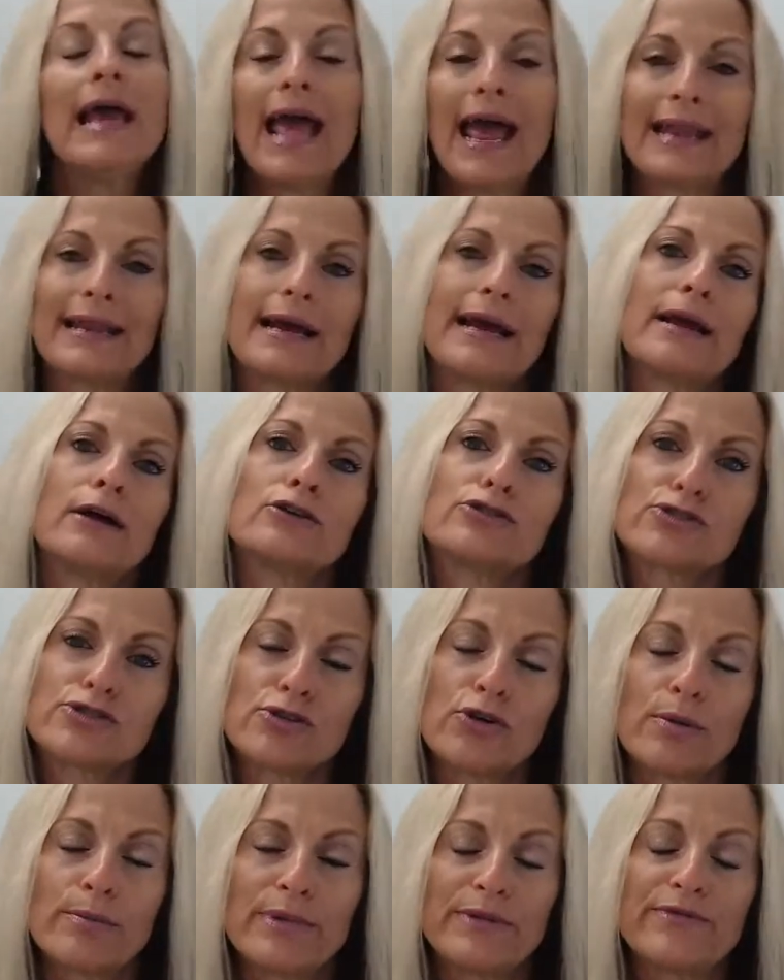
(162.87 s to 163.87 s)
And I
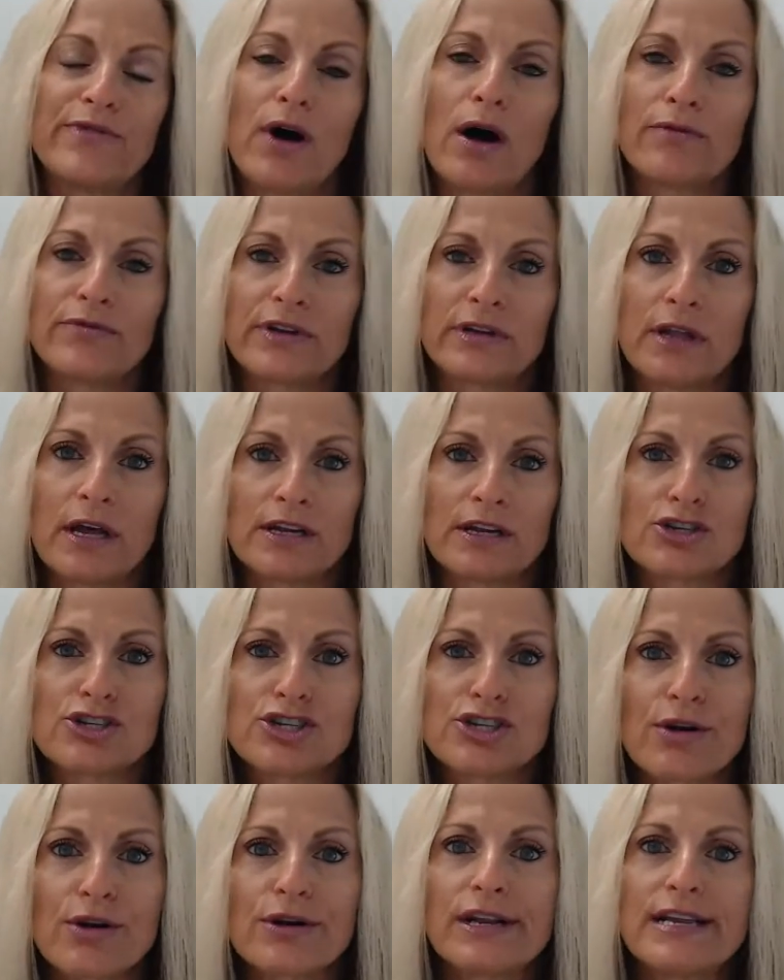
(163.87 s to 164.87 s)
also am involved in a lot of
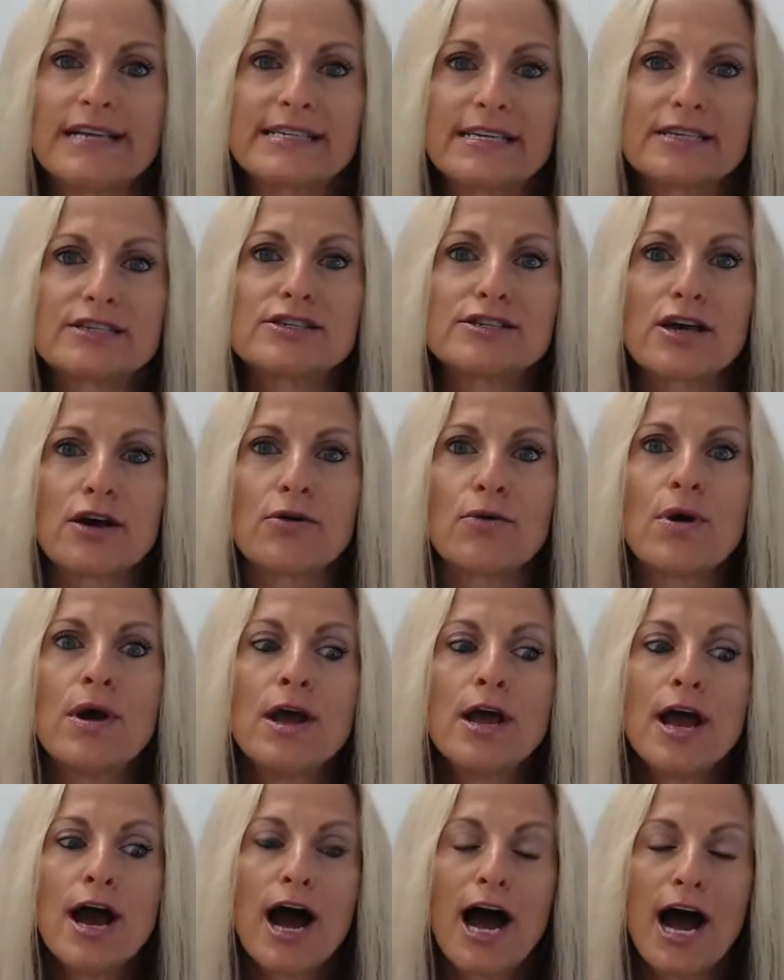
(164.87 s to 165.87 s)
charities. And so
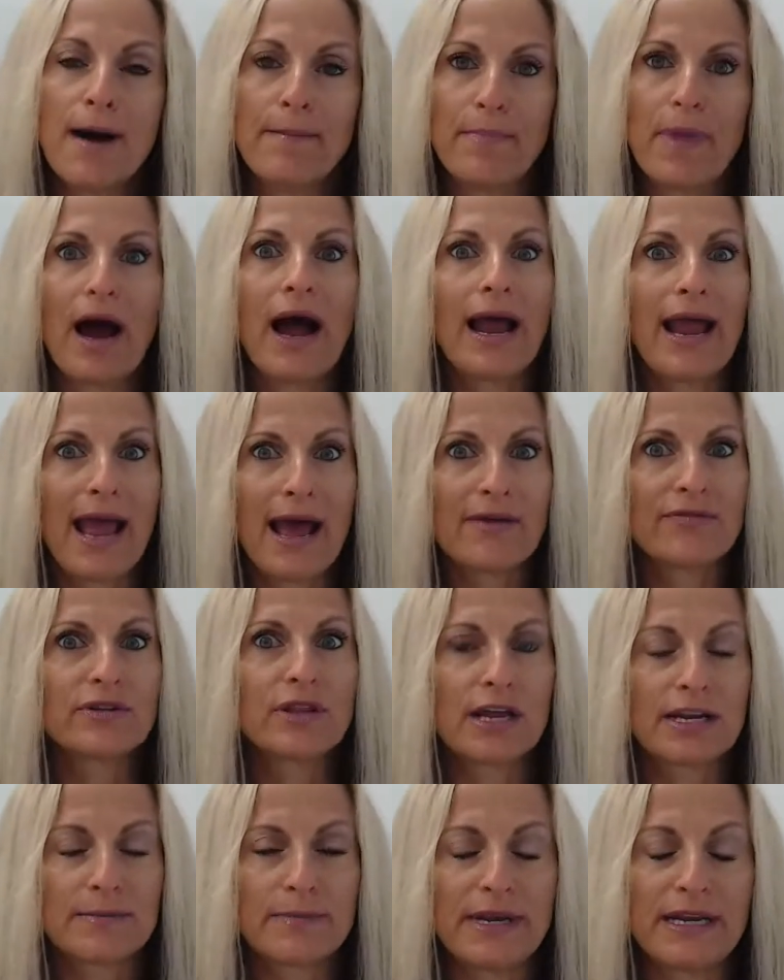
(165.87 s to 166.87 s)
I have a
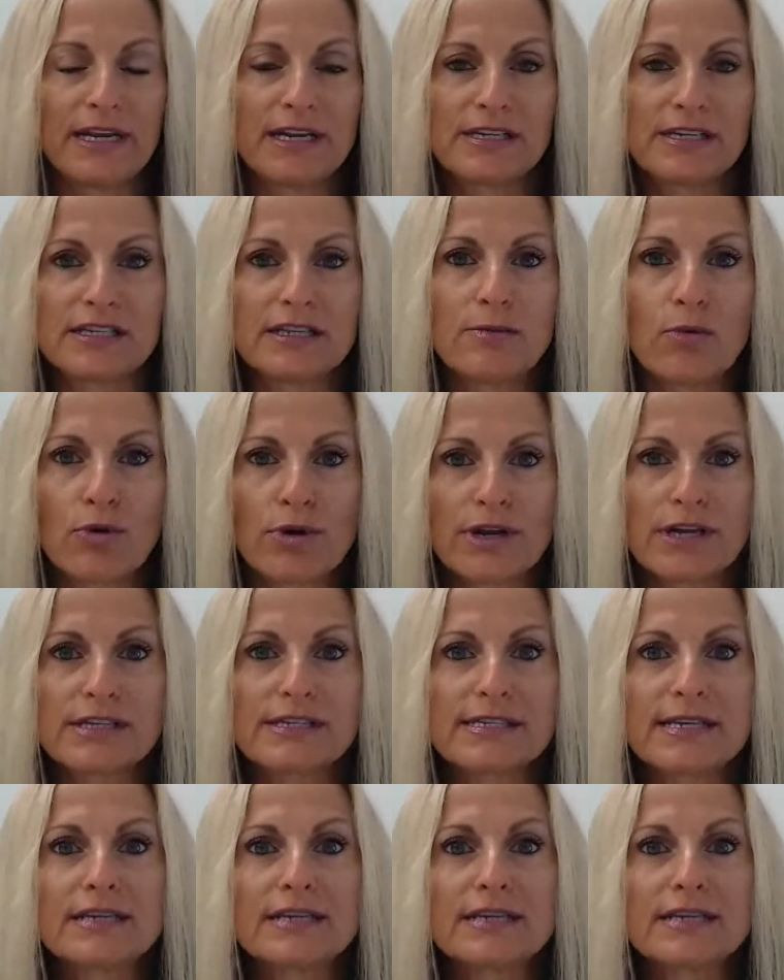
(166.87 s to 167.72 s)
lot of meetings in the mornings.